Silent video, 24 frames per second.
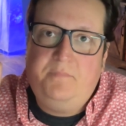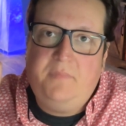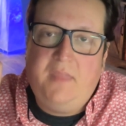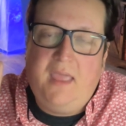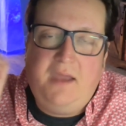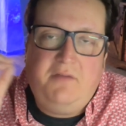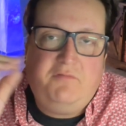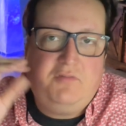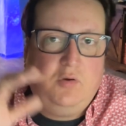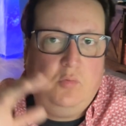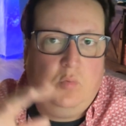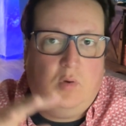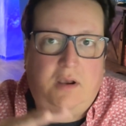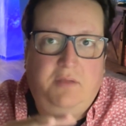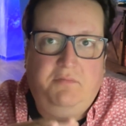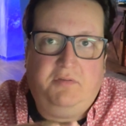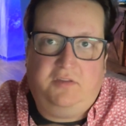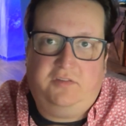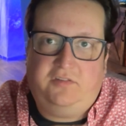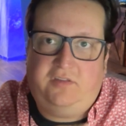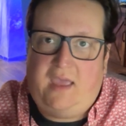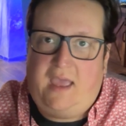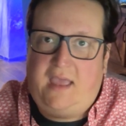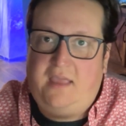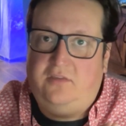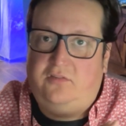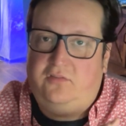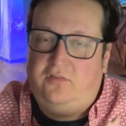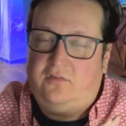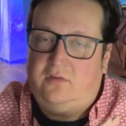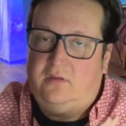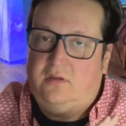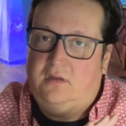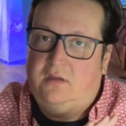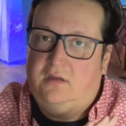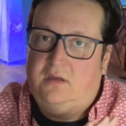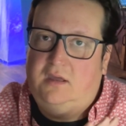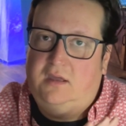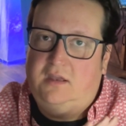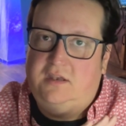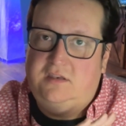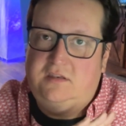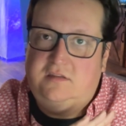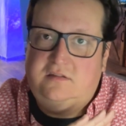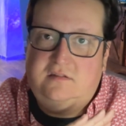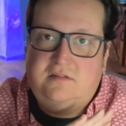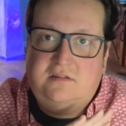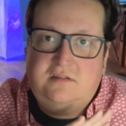every one of us has a
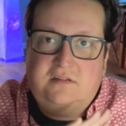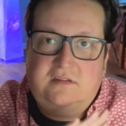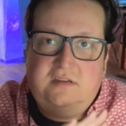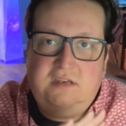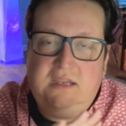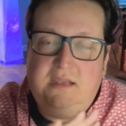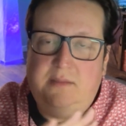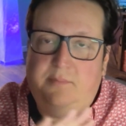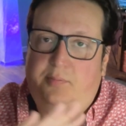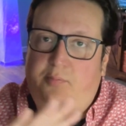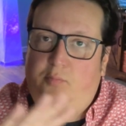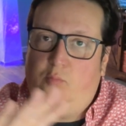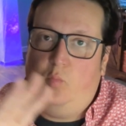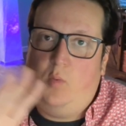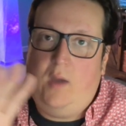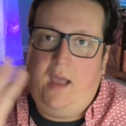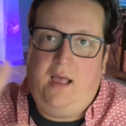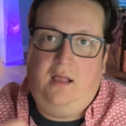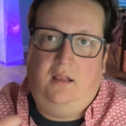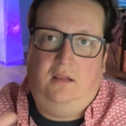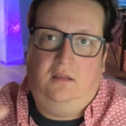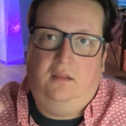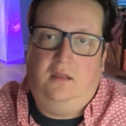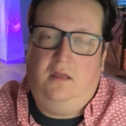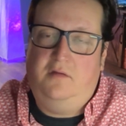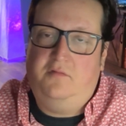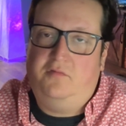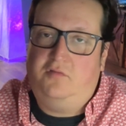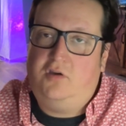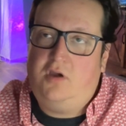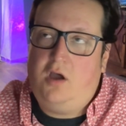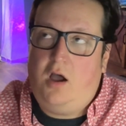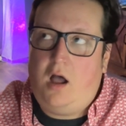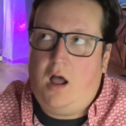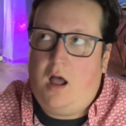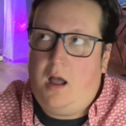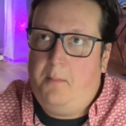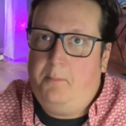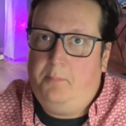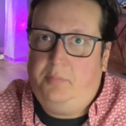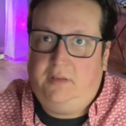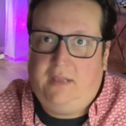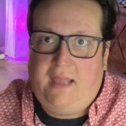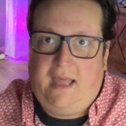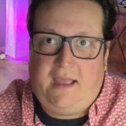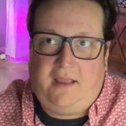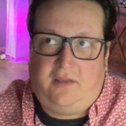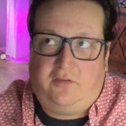deep well of
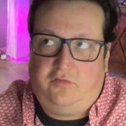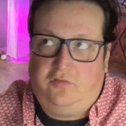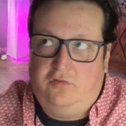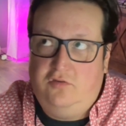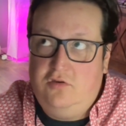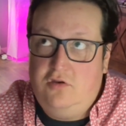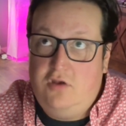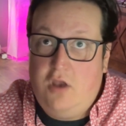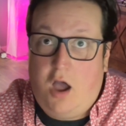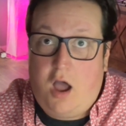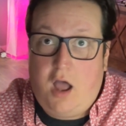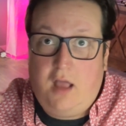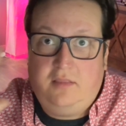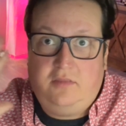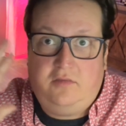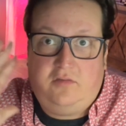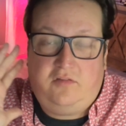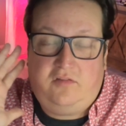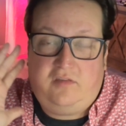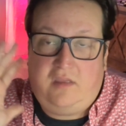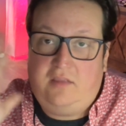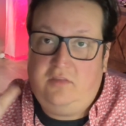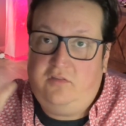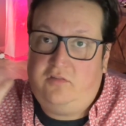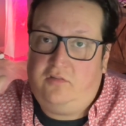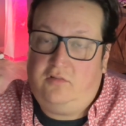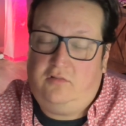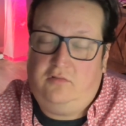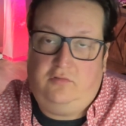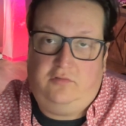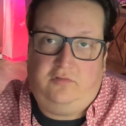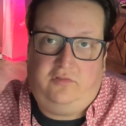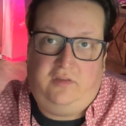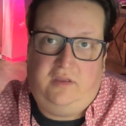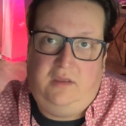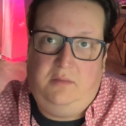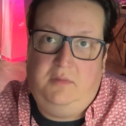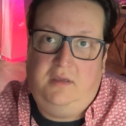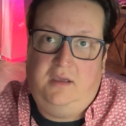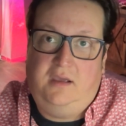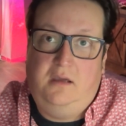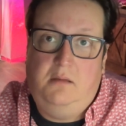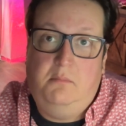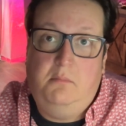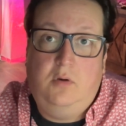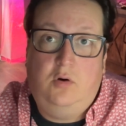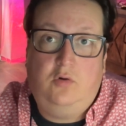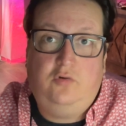complex, nonsensical seeming
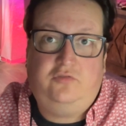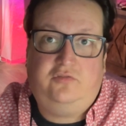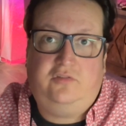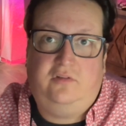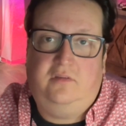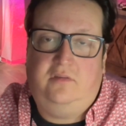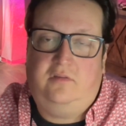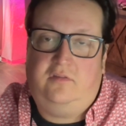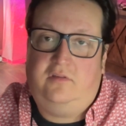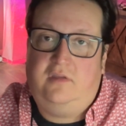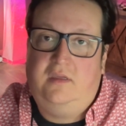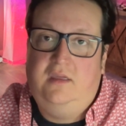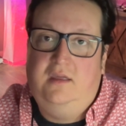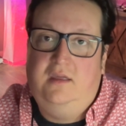emotions